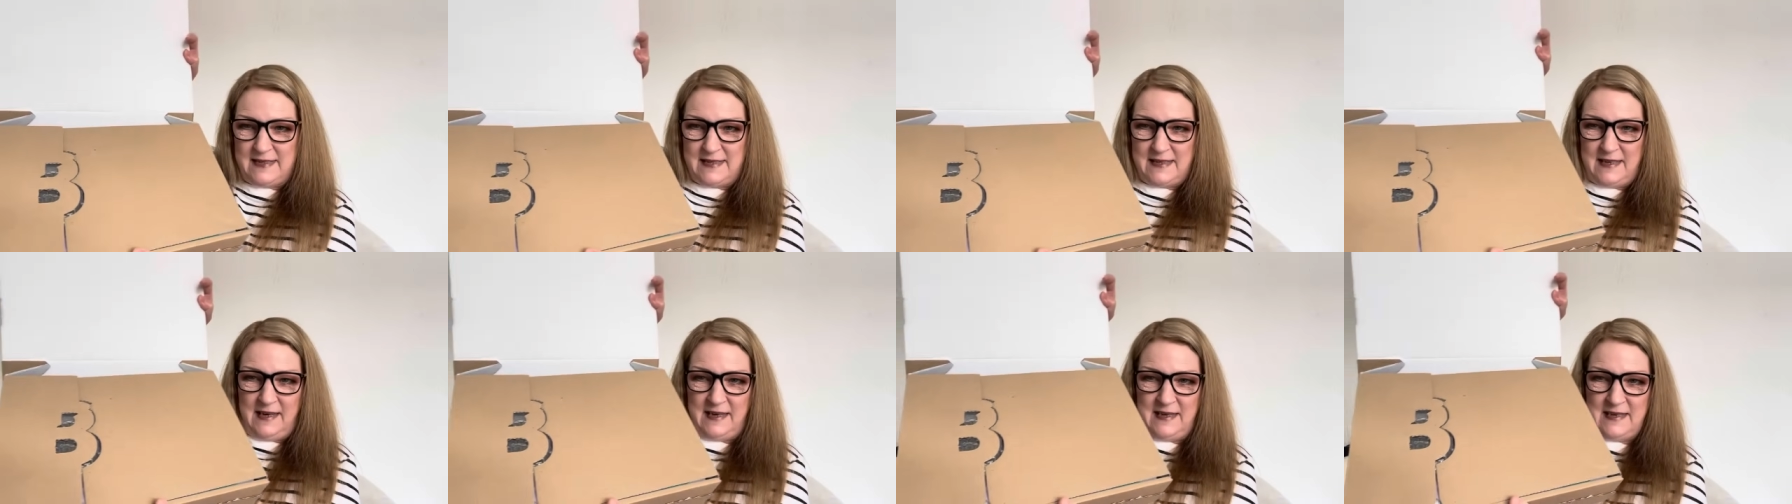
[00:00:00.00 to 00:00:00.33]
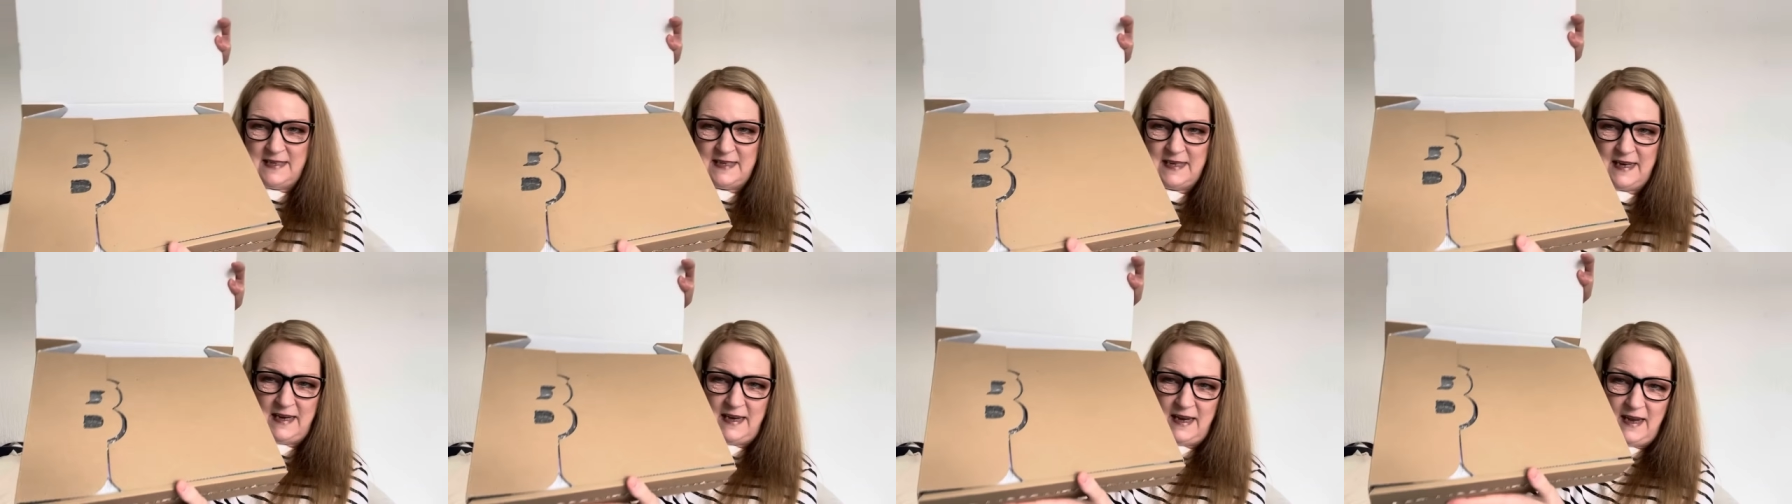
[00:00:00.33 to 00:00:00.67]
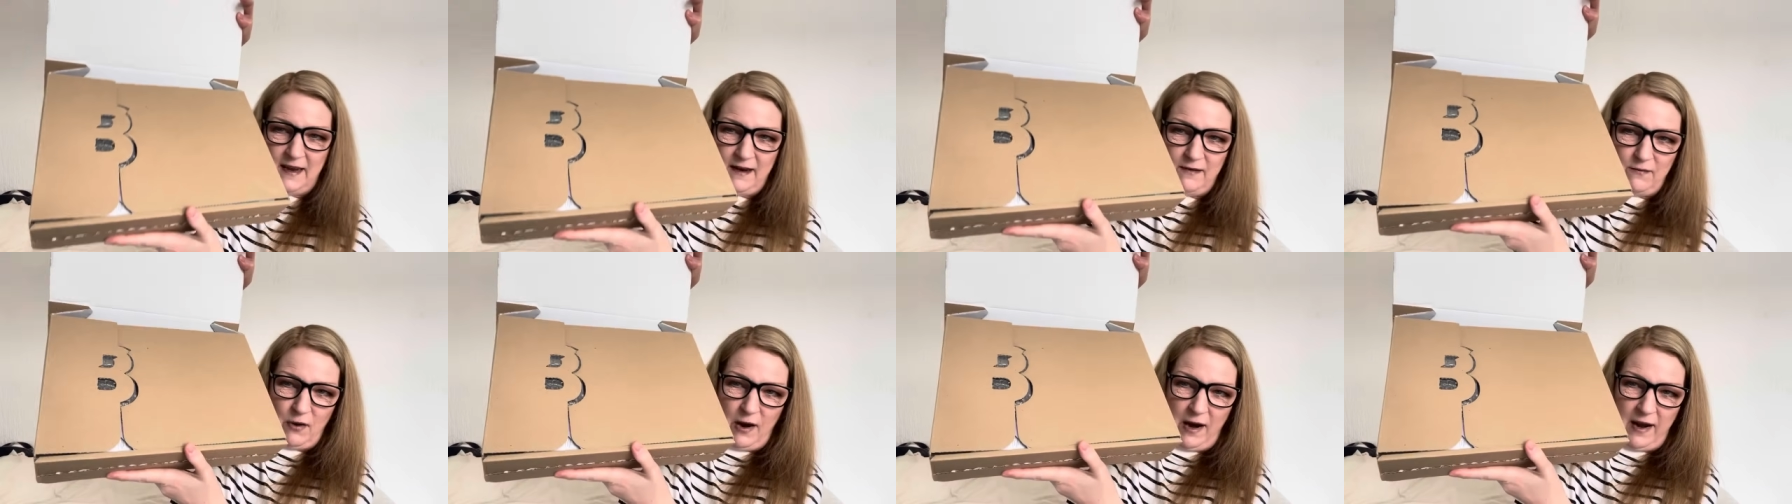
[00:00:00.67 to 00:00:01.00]
Can you see
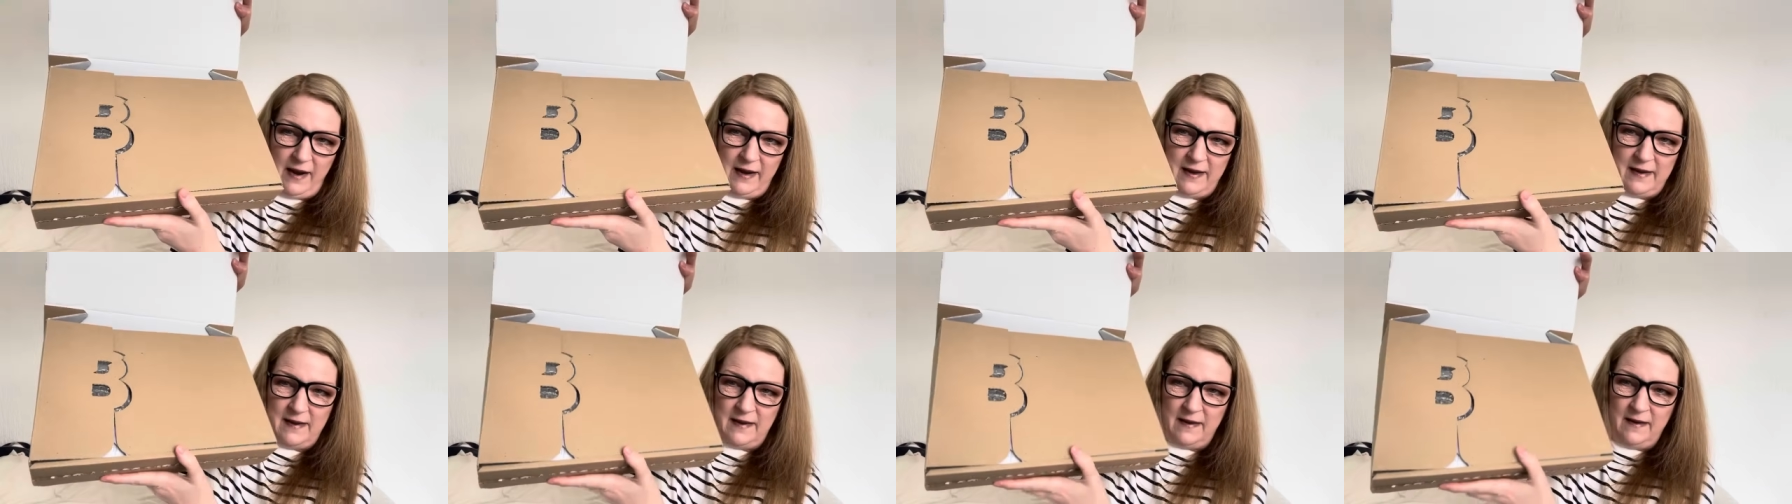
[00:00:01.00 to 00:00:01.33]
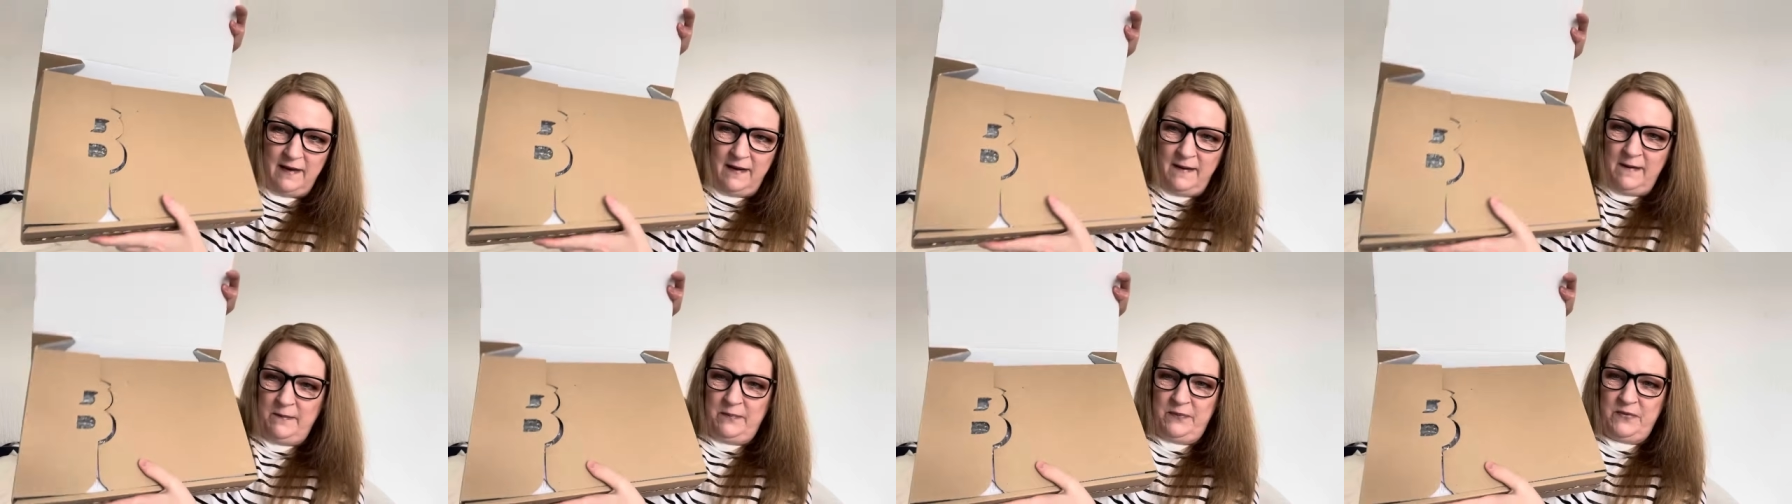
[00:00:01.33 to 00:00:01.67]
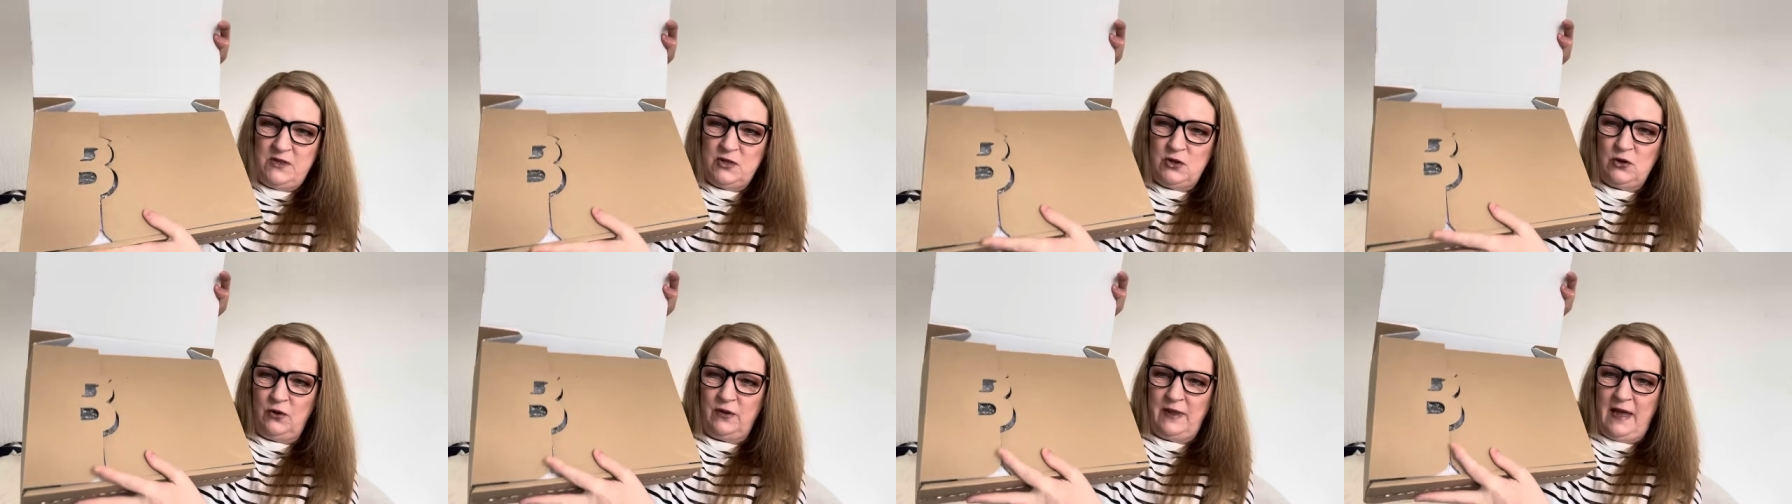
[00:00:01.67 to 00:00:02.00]
it, right?
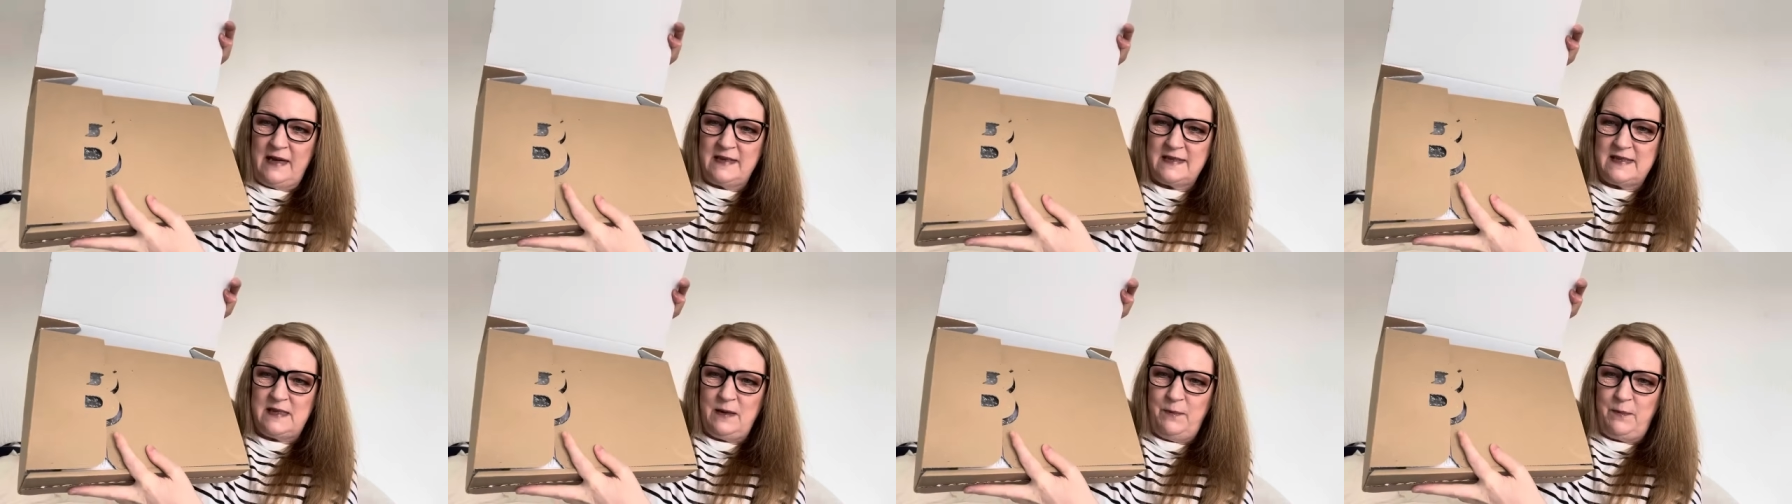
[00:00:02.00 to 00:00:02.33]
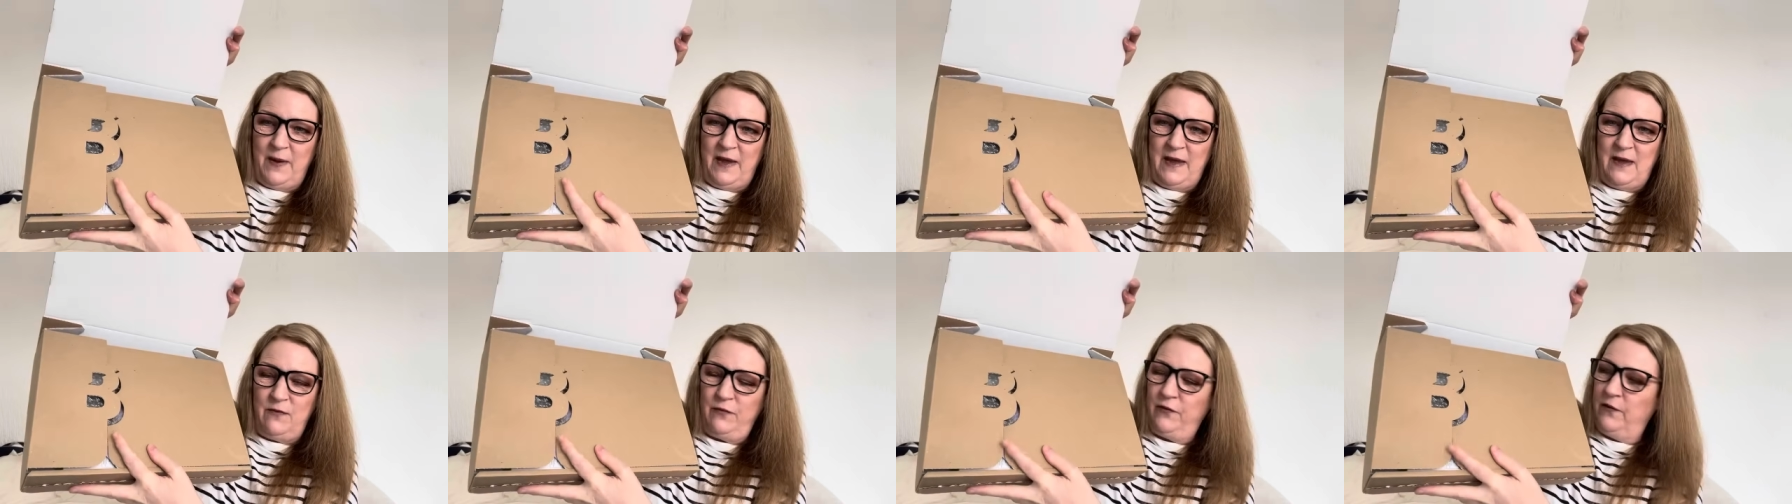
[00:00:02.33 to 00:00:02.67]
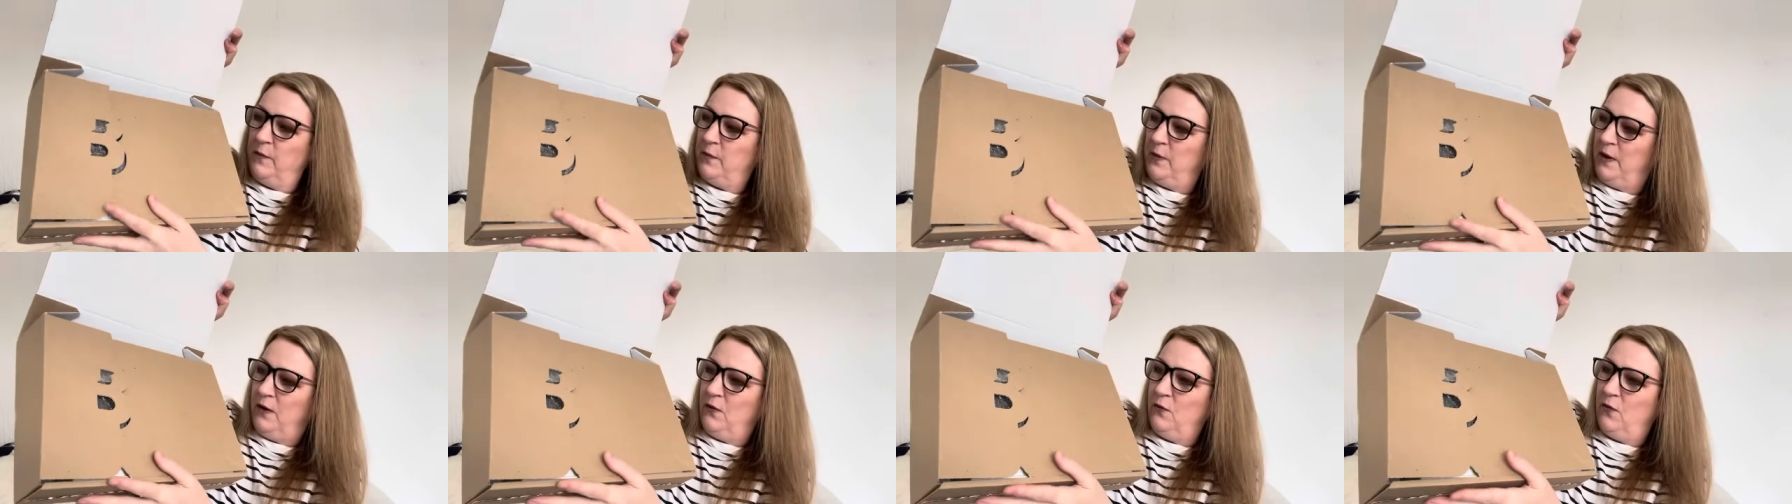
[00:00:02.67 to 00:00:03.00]
So that's the B for
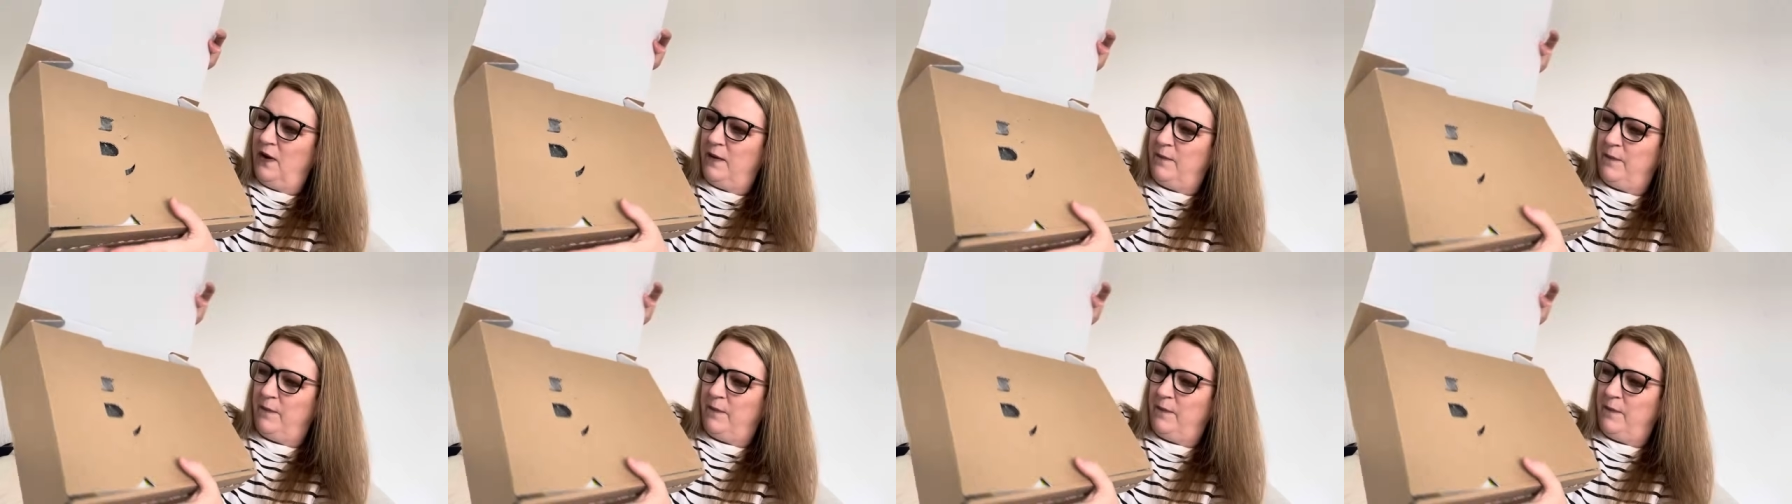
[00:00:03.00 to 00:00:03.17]
beauty